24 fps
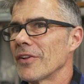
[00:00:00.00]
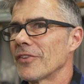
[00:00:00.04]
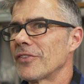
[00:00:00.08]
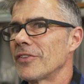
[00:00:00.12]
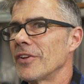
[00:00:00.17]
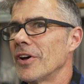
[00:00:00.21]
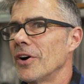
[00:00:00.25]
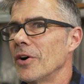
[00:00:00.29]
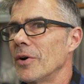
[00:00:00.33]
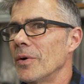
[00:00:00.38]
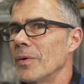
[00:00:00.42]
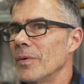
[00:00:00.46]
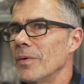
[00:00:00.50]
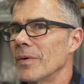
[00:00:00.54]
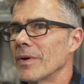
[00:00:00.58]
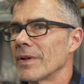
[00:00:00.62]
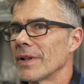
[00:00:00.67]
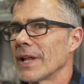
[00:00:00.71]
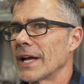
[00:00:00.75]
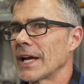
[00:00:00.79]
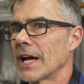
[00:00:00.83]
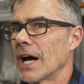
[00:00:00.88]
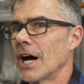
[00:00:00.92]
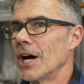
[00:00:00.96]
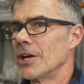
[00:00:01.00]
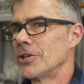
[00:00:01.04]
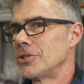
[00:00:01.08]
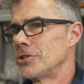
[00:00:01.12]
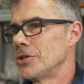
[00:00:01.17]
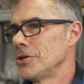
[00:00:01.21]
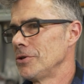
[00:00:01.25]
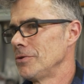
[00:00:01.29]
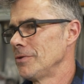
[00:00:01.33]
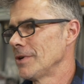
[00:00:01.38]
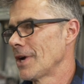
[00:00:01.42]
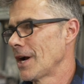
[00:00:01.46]
so like a
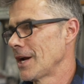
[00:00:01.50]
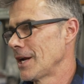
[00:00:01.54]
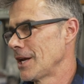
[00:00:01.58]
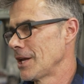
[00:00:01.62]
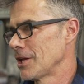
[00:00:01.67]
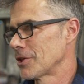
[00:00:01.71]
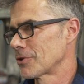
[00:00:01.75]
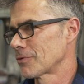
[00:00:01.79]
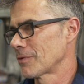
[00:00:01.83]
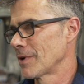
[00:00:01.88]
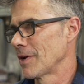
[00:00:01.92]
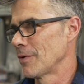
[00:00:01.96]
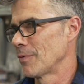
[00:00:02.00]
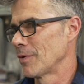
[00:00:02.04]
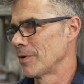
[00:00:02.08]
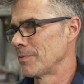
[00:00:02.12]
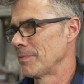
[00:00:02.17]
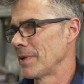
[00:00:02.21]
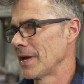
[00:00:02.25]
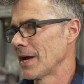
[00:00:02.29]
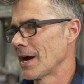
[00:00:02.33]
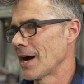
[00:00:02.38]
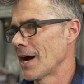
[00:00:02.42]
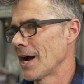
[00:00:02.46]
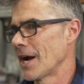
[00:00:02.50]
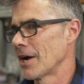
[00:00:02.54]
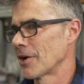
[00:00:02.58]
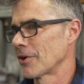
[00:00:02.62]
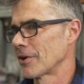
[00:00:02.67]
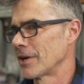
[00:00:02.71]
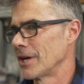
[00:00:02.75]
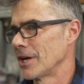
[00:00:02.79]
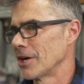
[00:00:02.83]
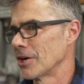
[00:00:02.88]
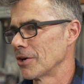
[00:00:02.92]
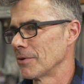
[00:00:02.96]
293 would be a higher
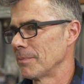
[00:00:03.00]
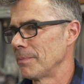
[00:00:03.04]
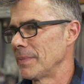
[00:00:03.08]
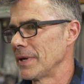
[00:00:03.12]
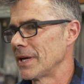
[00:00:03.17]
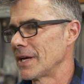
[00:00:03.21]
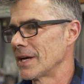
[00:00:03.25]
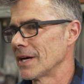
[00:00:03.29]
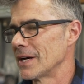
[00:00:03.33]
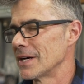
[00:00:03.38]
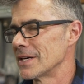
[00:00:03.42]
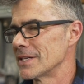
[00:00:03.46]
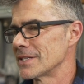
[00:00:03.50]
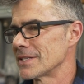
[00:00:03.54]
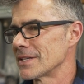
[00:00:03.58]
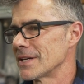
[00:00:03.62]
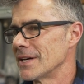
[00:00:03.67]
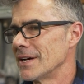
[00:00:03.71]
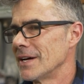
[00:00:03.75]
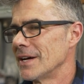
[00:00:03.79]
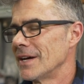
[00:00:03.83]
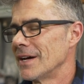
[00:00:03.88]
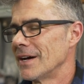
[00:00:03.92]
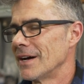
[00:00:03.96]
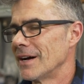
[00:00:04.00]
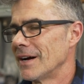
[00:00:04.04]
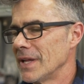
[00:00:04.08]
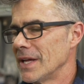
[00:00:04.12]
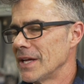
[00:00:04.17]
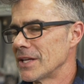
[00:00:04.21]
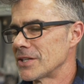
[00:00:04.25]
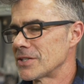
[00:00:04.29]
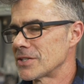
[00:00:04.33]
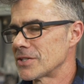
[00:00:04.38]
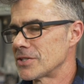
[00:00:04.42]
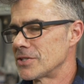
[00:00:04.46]
gear because
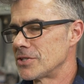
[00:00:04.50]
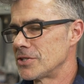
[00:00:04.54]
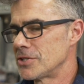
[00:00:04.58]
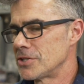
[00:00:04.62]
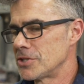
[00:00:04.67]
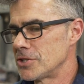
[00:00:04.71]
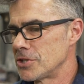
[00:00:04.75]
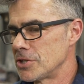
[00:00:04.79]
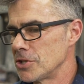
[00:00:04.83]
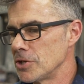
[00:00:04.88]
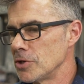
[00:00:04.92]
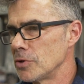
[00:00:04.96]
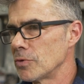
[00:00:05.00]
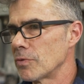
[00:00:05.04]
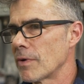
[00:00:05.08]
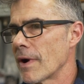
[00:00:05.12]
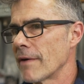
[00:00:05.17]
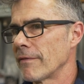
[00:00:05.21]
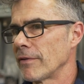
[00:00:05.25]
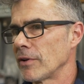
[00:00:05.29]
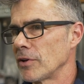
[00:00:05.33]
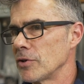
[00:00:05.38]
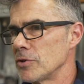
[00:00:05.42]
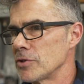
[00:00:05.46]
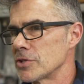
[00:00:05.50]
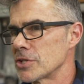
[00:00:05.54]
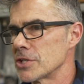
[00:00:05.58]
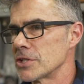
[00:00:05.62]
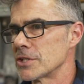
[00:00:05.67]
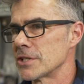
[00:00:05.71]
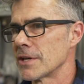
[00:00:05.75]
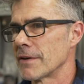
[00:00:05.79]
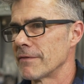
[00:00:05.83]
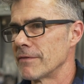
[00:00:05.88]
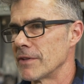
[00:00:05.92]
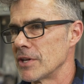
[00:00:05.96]
it's 2
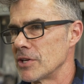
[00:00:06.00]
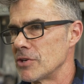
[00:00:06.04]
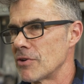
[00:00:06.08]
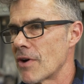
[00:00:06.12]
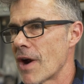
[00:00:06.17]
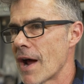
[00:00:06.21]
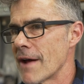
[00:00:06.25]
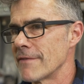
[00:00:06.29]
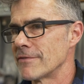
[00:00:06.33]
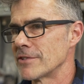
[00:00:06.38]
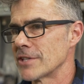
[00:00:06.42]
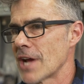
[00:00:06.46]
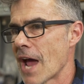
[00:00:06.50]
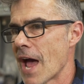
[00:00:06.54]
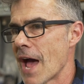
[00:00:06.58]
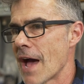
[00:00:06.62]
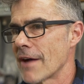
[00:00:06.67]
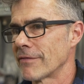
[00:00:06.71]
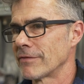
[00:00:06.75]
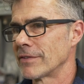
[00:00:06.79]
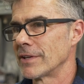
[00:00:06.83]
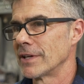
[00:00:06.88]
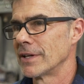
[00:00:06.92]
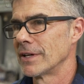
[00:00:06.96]
revolutions of the drive shaft,